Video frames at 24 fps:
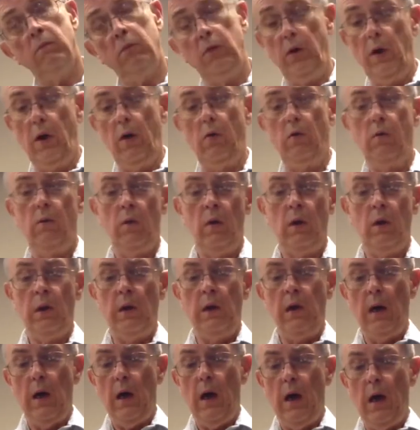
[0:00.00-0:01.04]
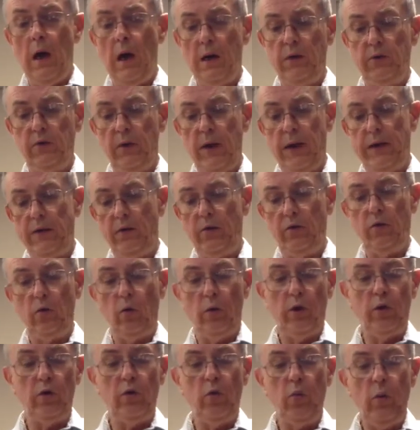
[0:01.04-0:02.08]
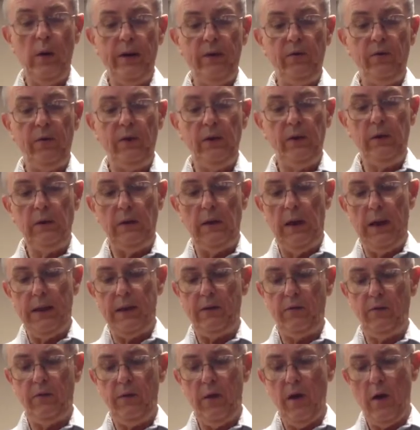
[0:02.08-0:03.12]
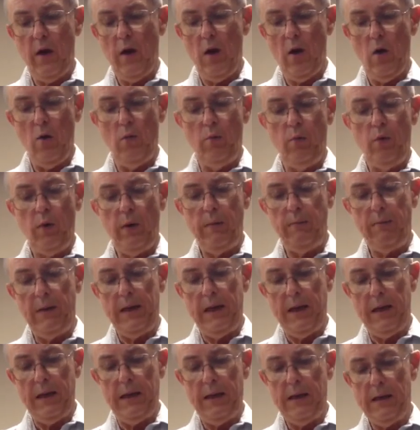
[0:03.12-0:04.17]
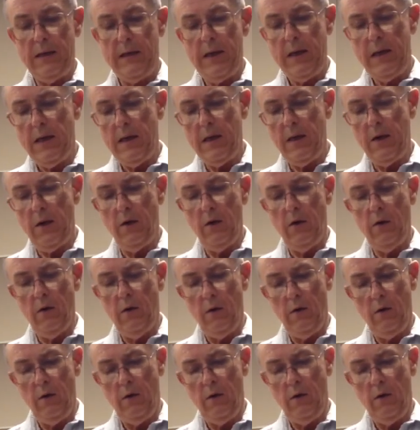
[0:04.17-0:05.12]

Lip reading: So I just sort of twist it like so. I'm putting him down in here.